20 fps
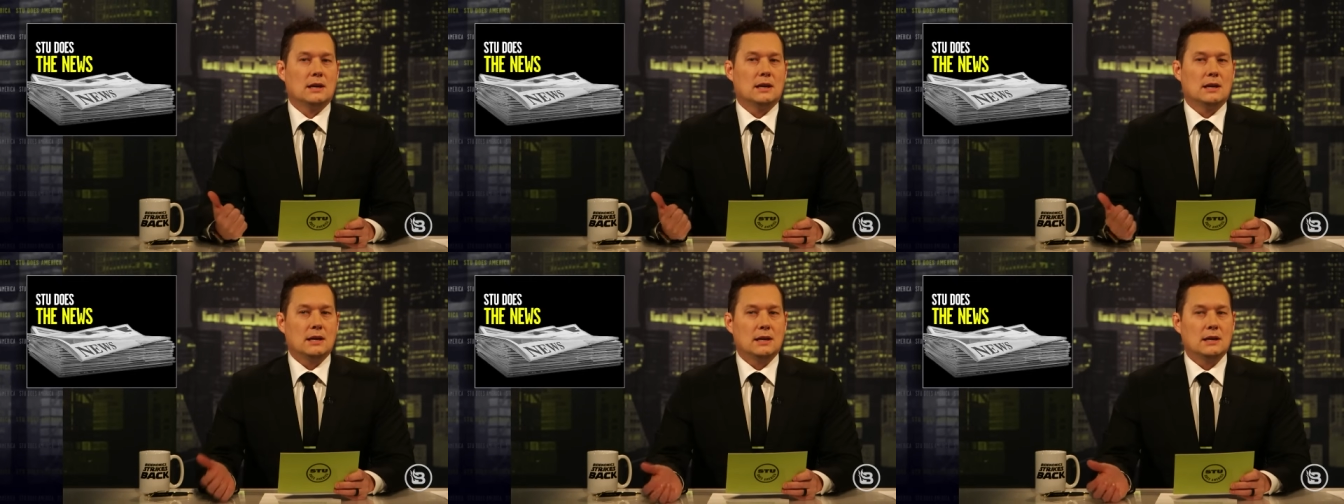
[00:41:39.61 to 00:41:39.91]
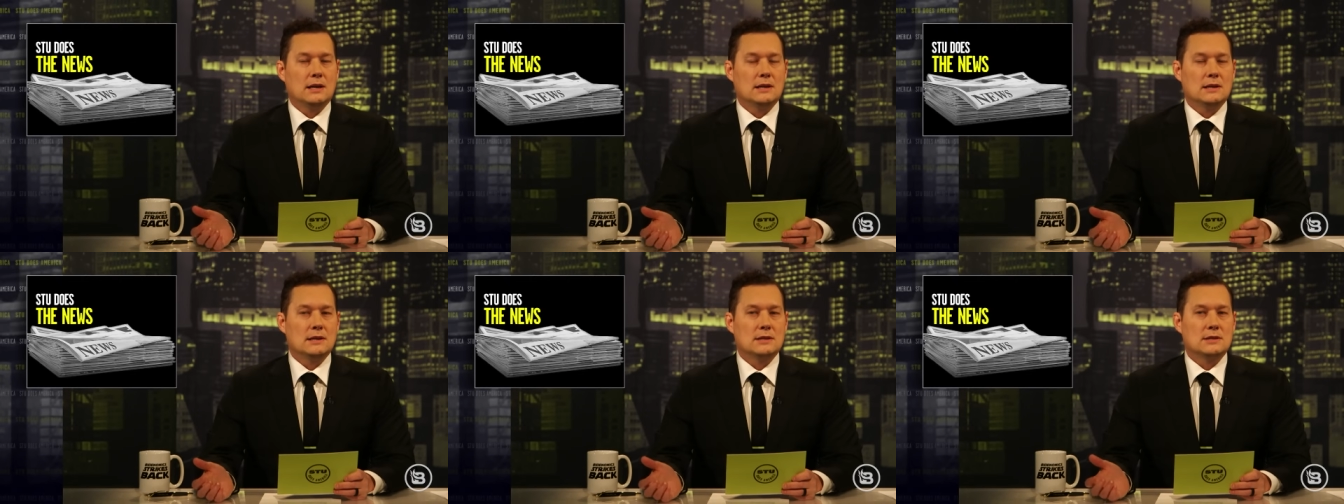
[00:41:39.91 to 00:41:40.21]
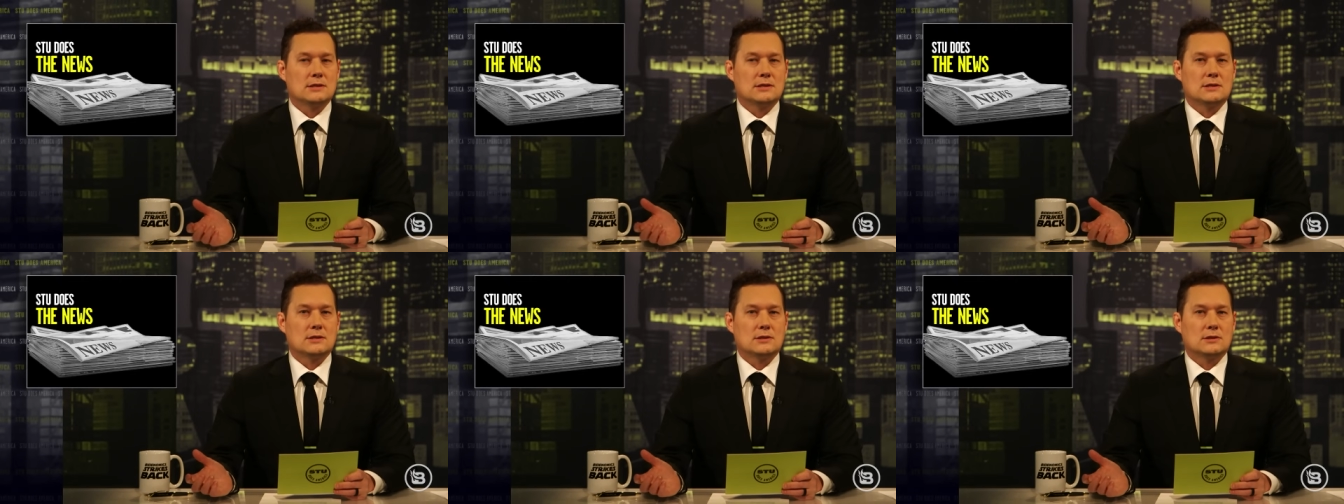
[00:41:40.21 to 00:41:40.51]

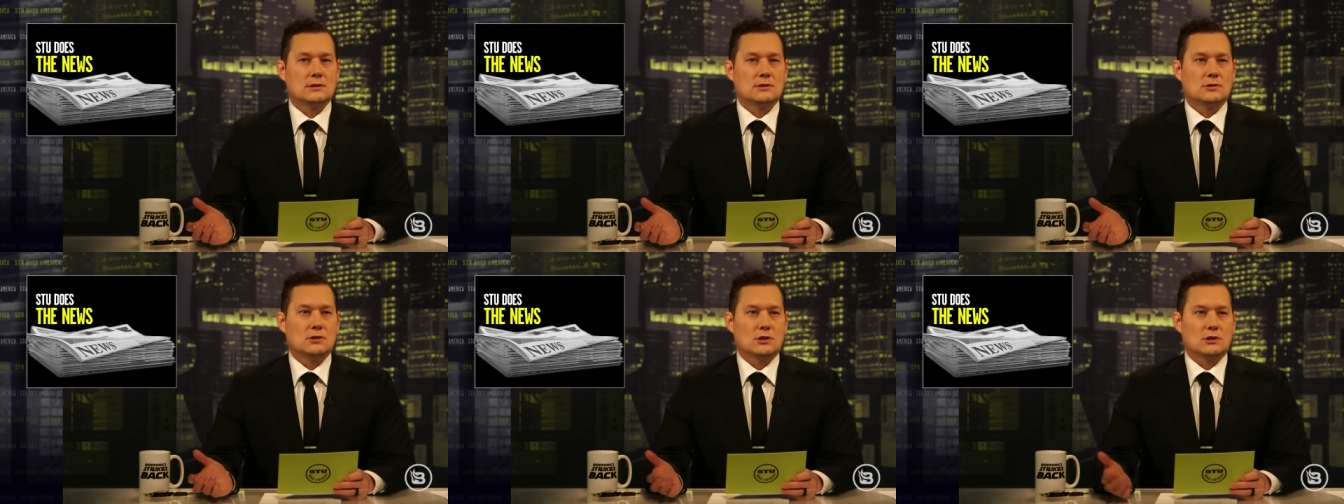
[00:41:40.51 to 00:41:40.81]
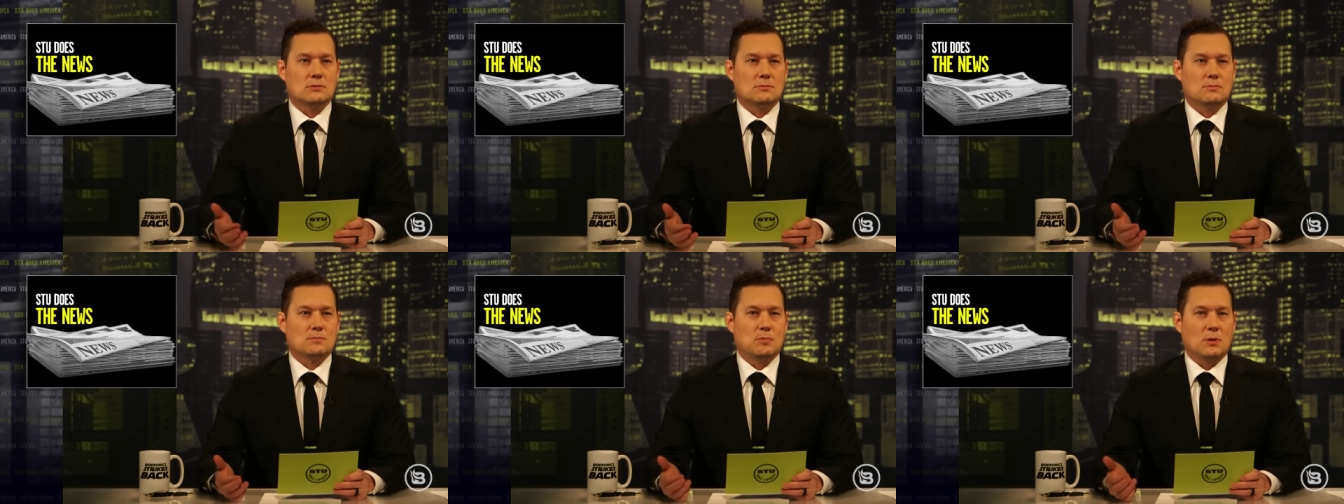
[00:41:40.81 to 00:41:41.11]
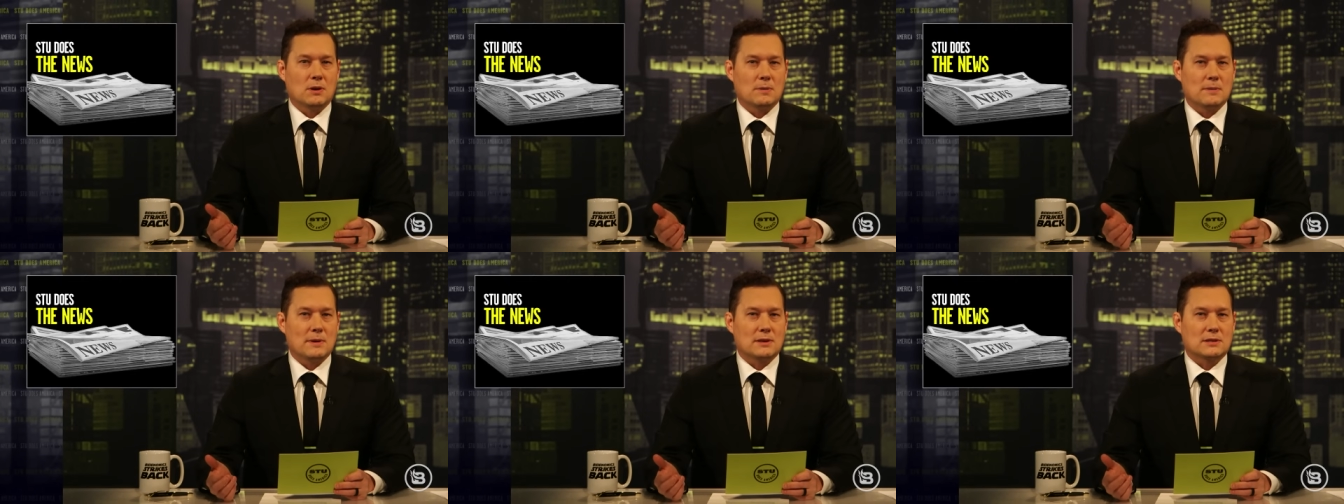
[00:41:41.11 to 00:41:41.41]
is to
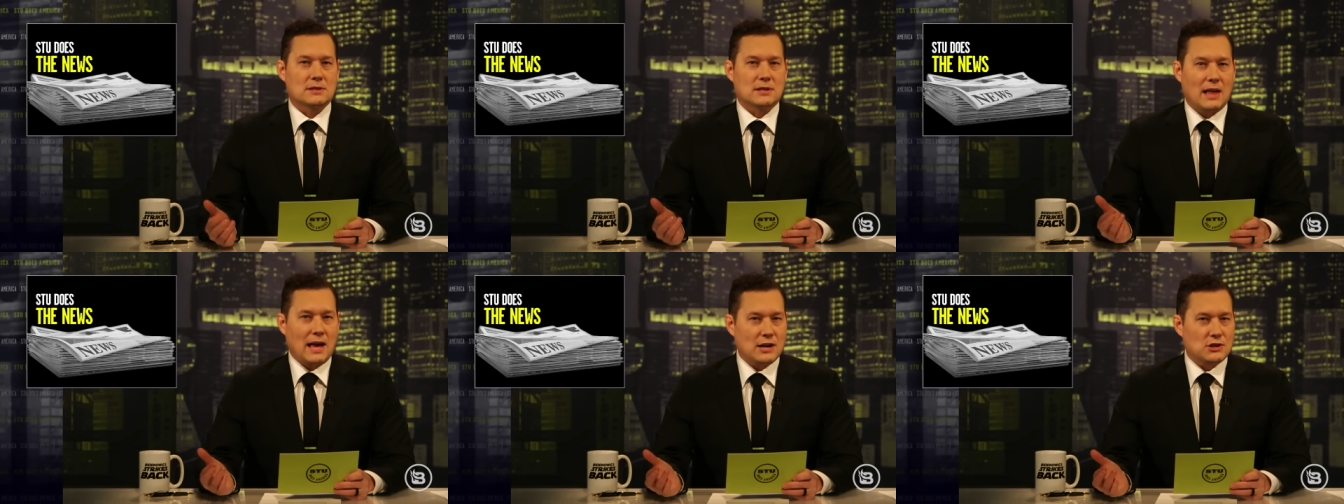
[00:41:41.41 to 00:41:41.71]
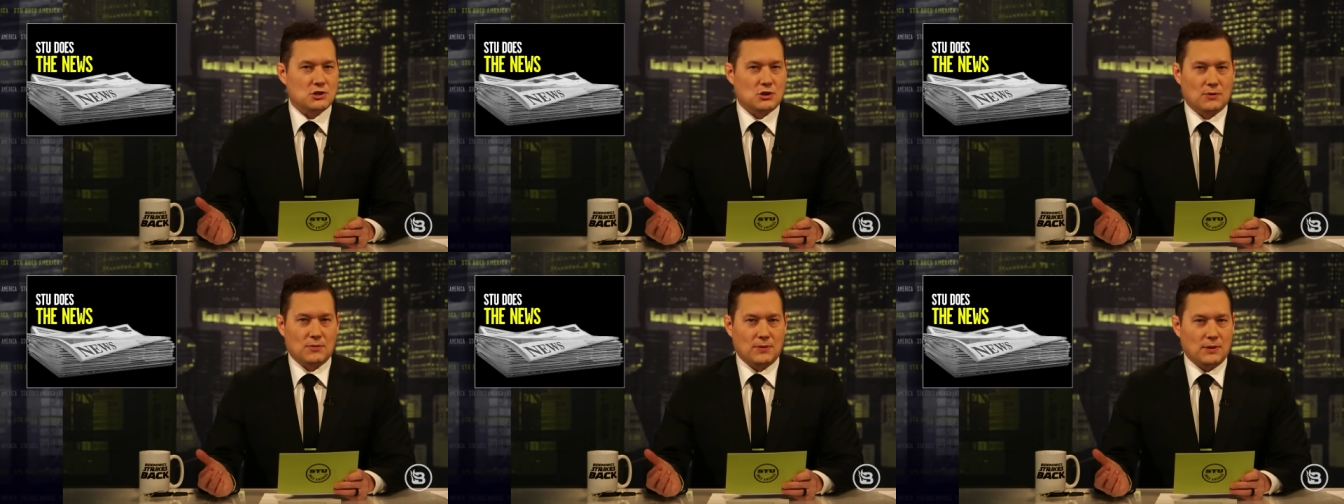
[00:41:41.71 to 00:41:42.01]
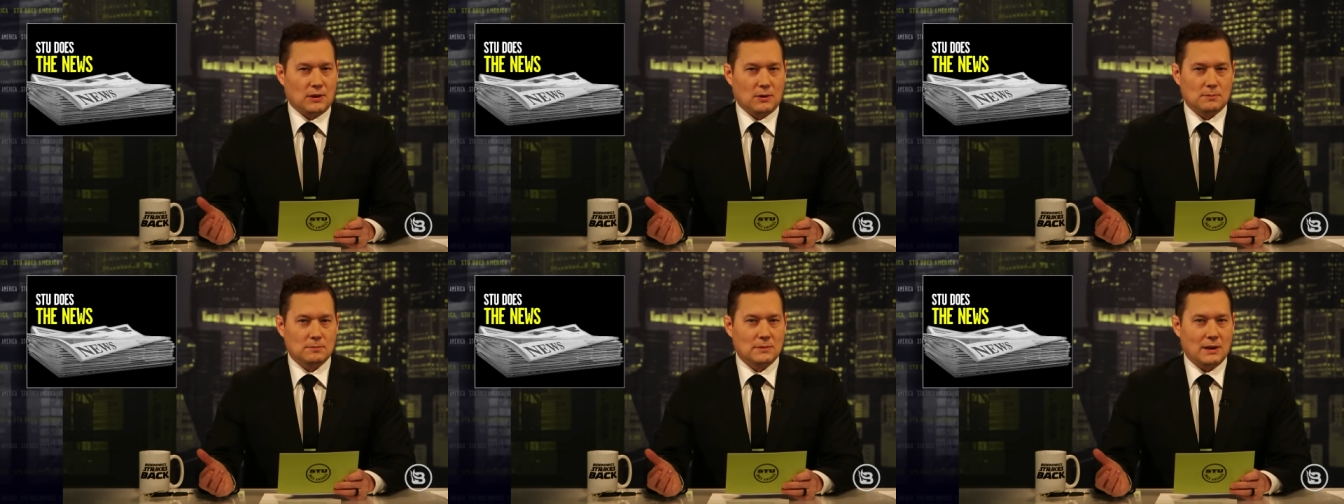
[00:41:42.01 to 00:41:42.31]
put him in a slasher
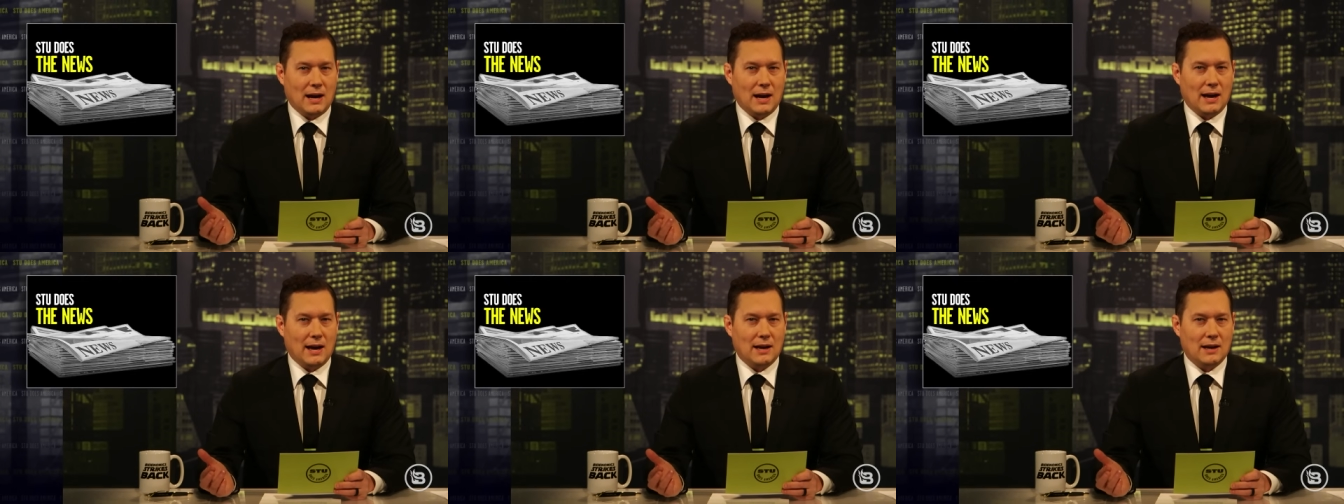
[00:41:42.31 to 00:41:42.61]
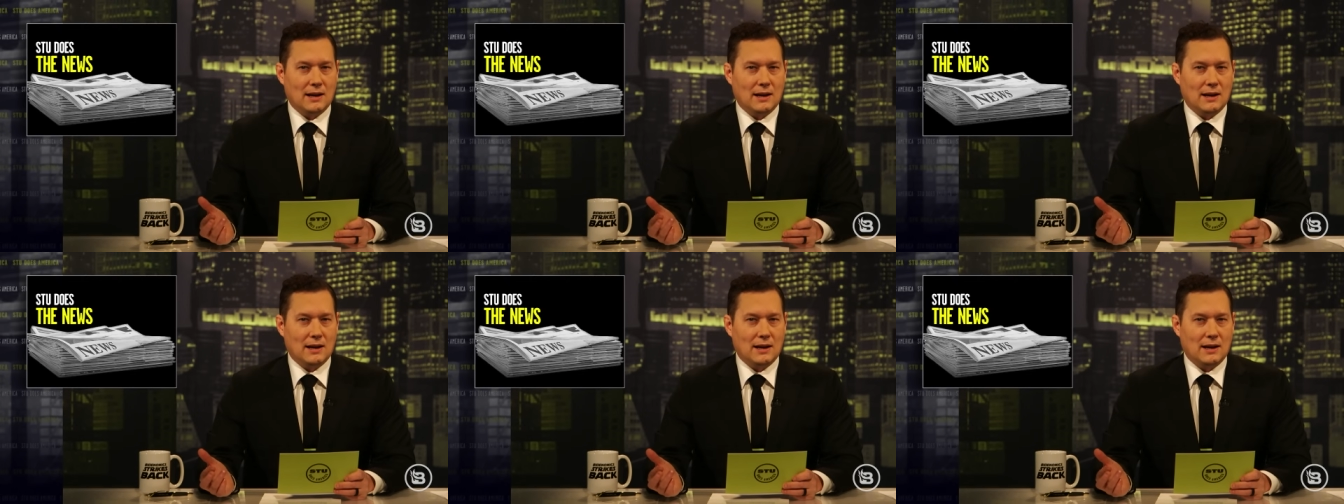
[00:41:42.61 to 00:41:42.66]
film. I,